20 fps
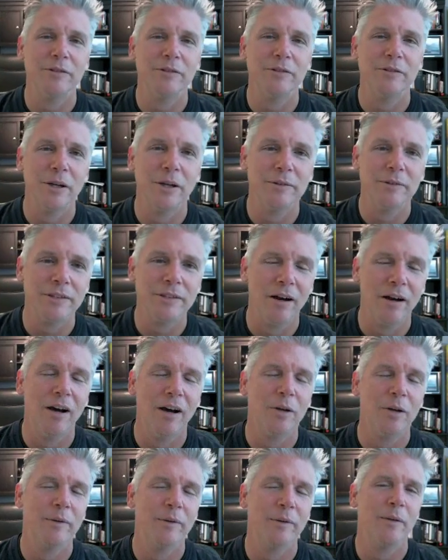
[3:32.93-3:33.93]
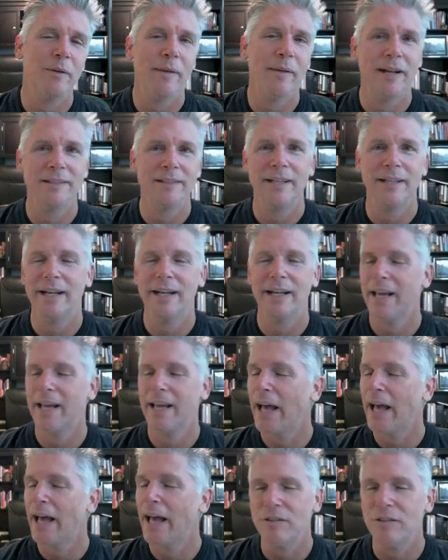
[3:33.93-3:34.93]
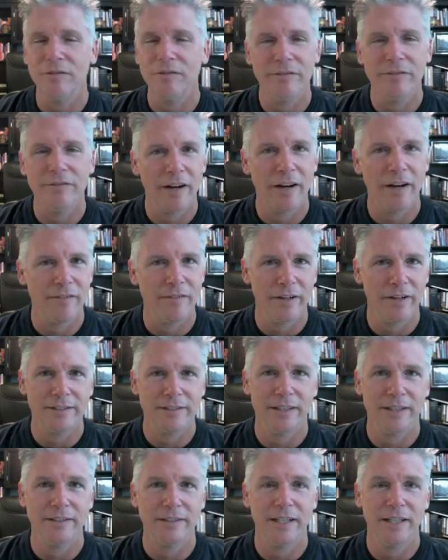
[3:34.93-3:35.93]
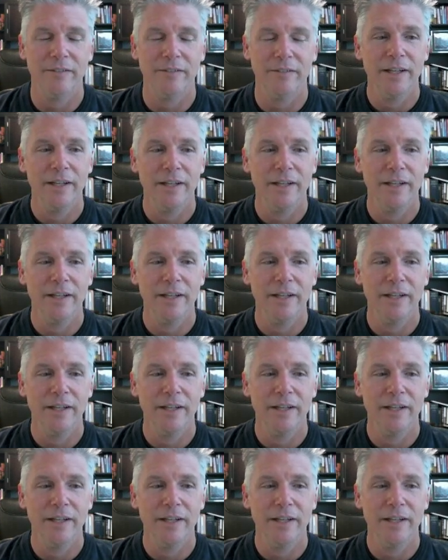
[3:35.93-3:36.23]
show is on or when they're meditating. Cats are very, very sensitive.